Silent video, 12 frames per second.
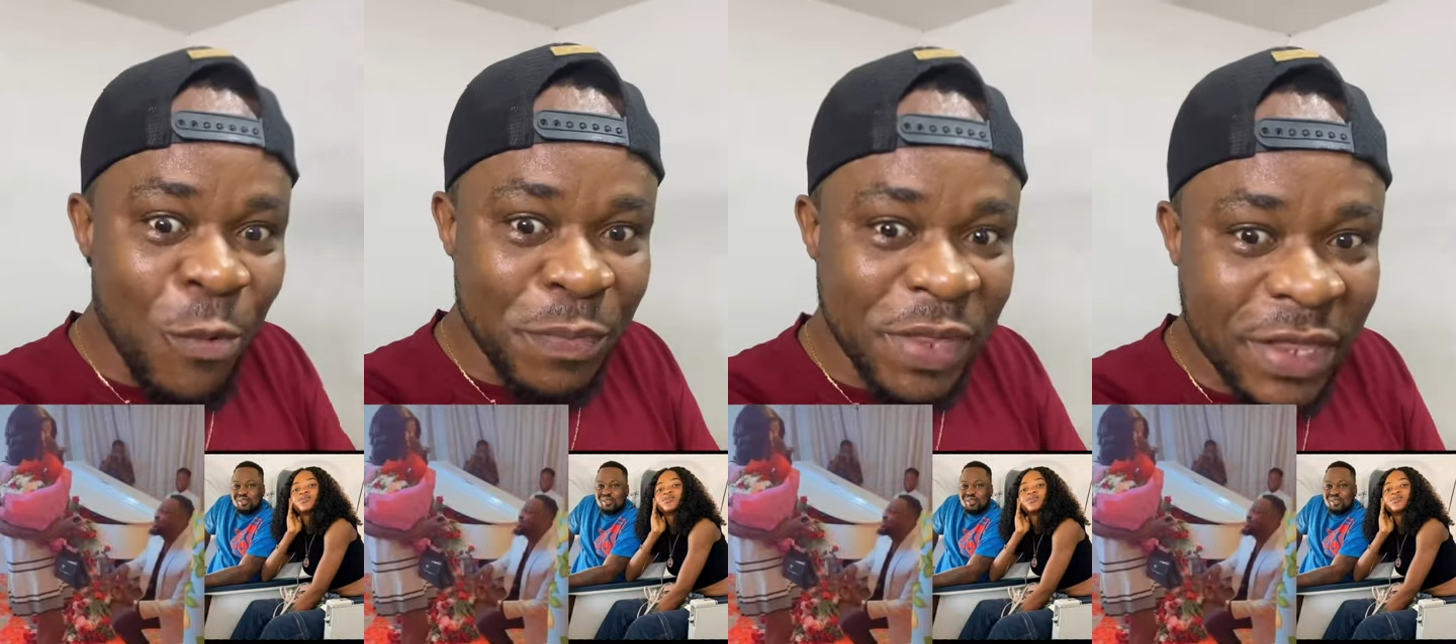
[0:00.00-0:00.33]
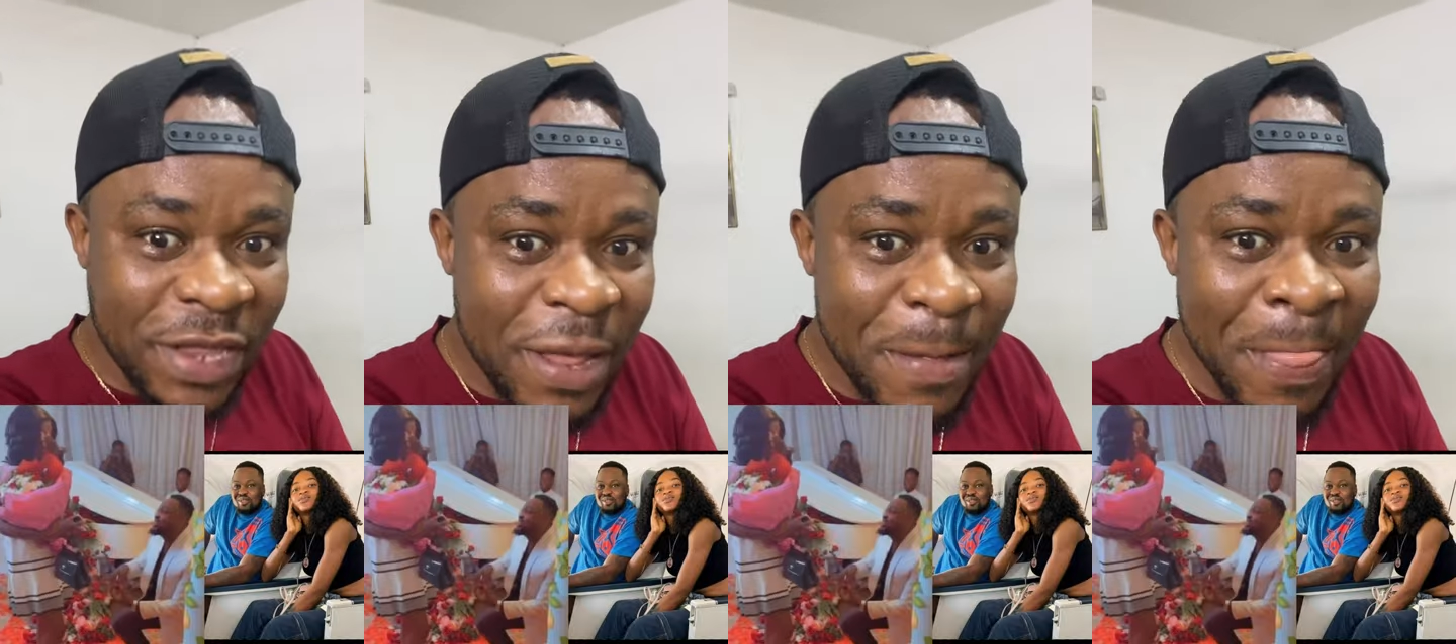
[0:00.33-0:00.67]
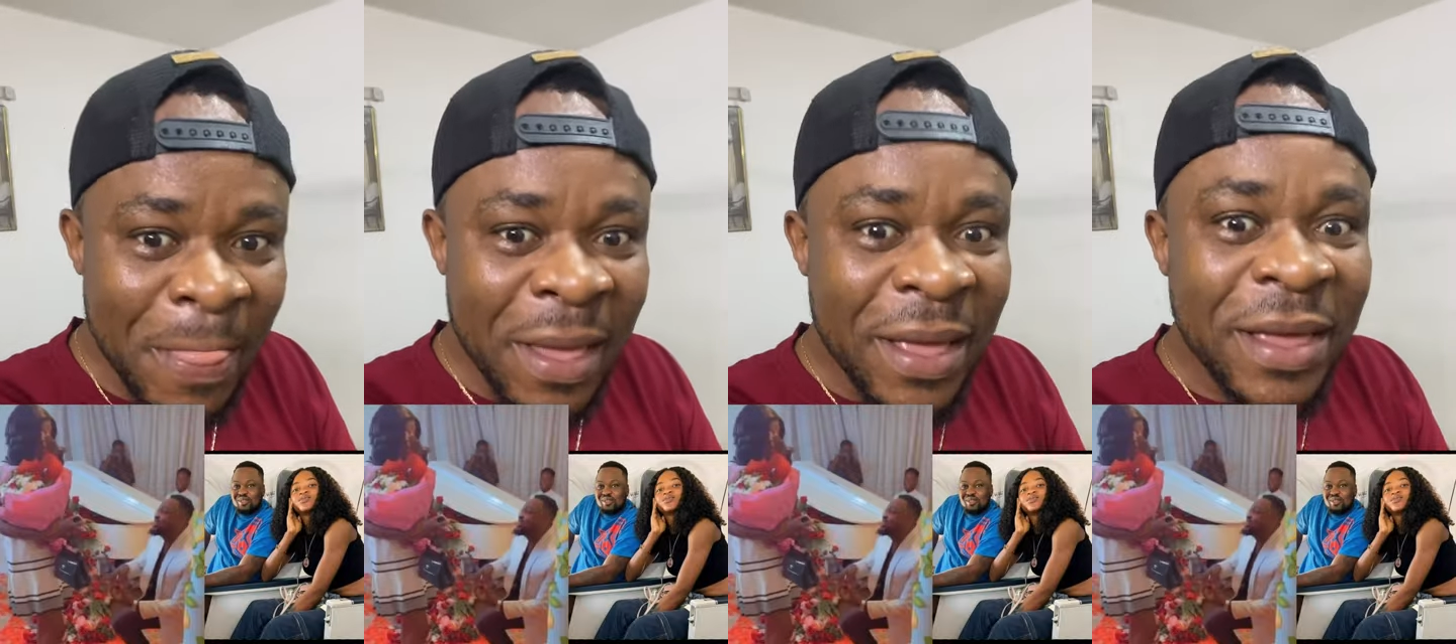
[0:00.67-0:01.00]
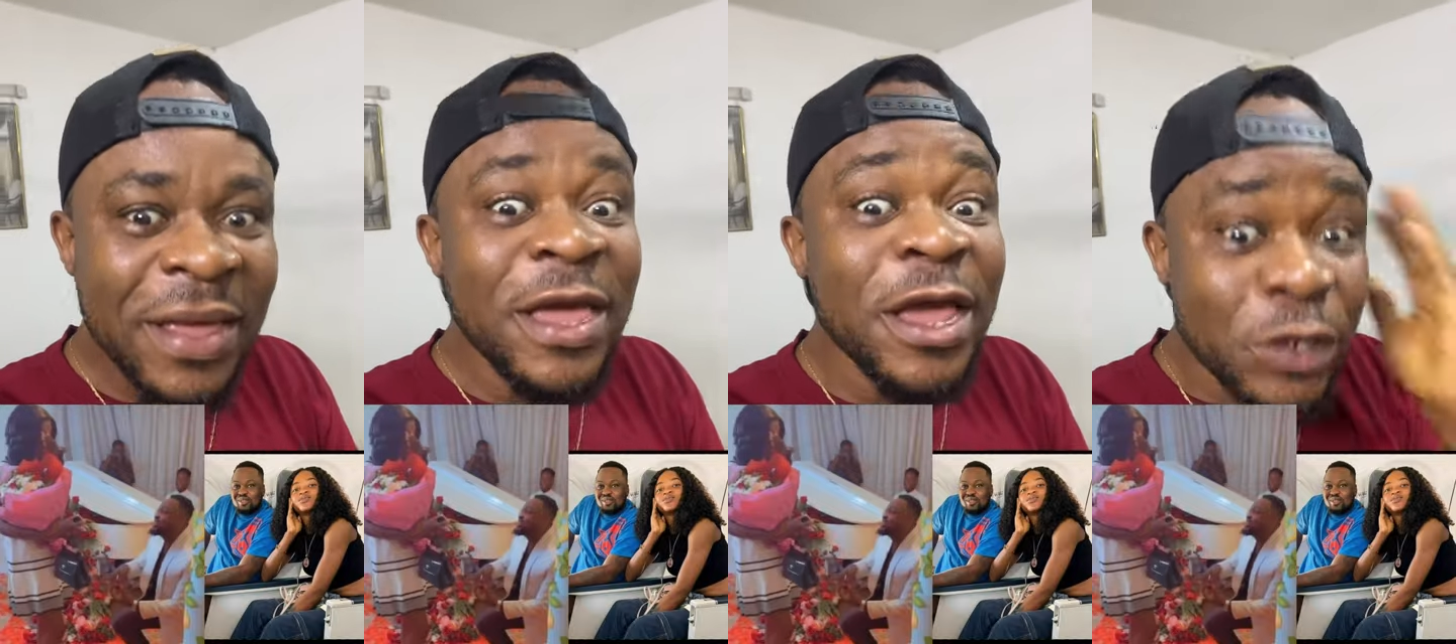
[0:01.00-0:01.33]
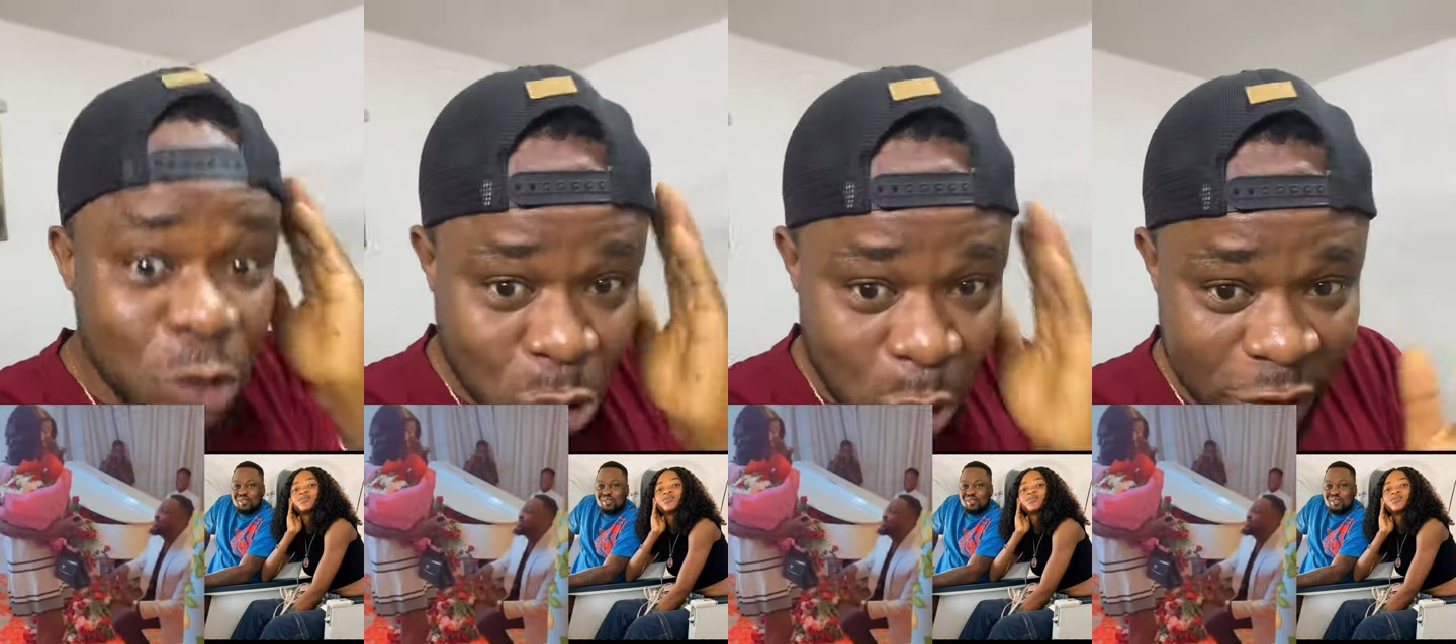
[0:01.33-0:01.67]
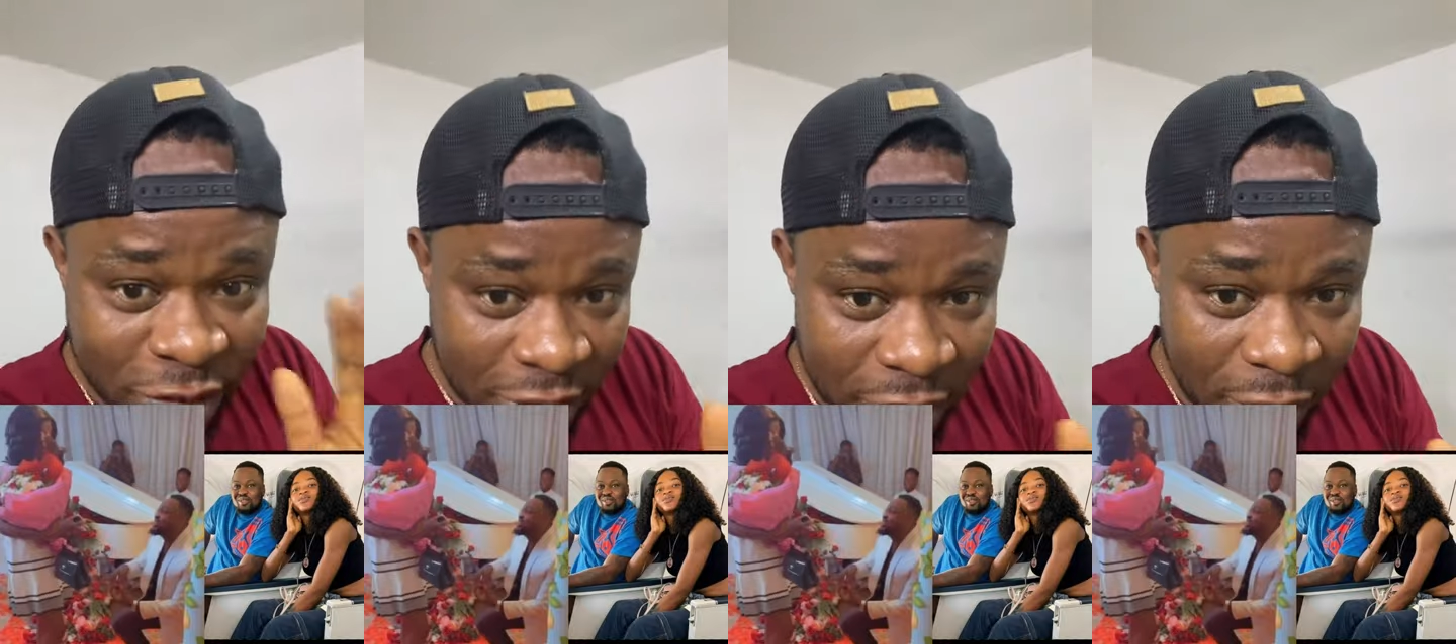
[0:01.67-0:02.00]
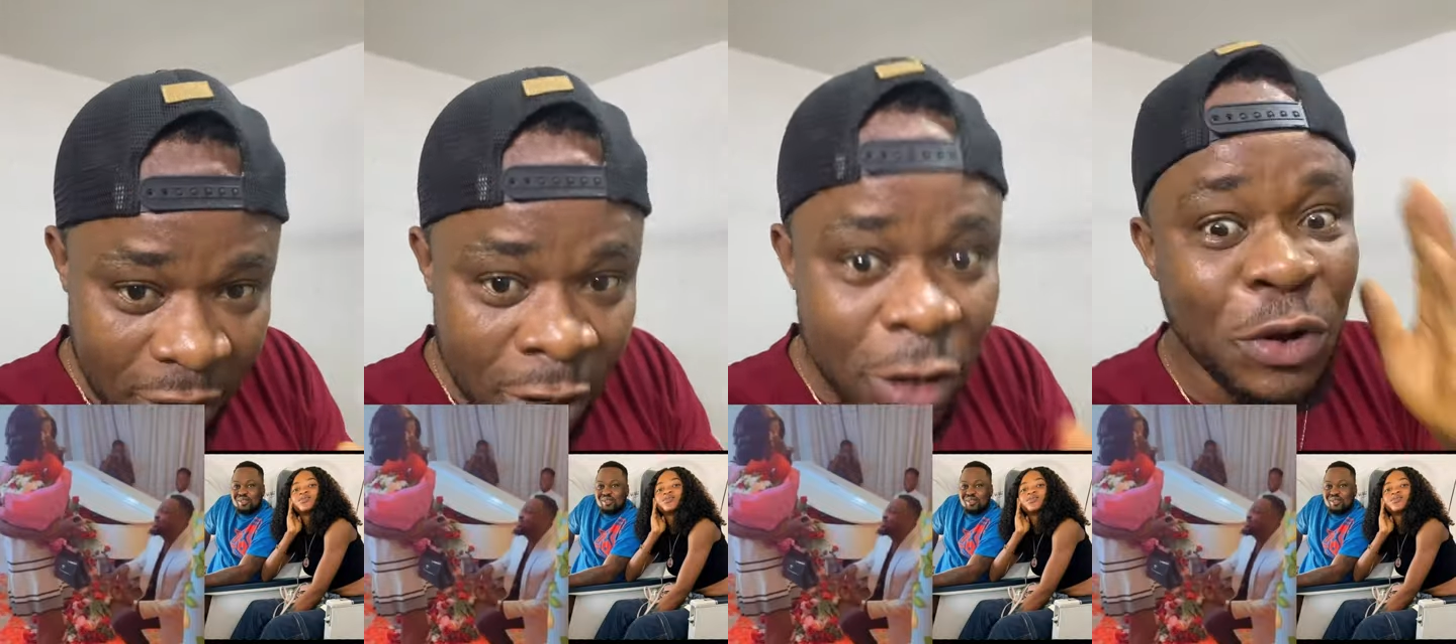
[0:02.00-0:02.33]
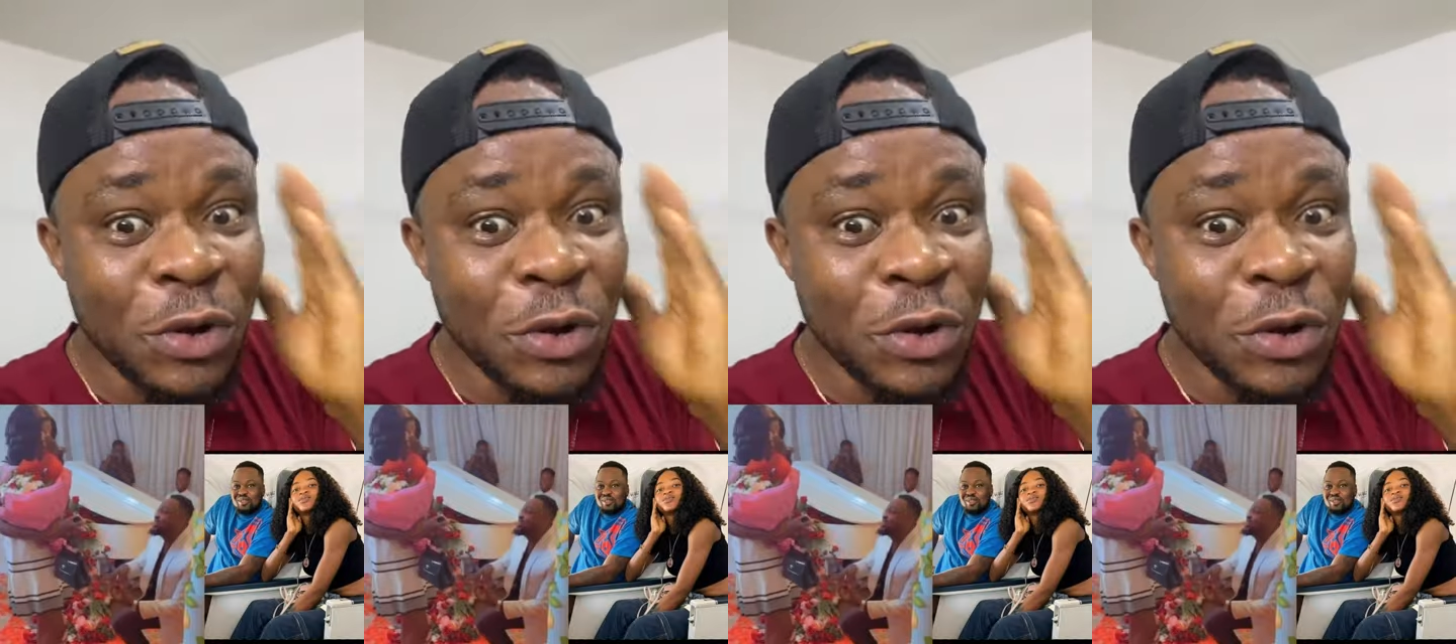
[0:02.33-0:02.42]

where they say, in short, say he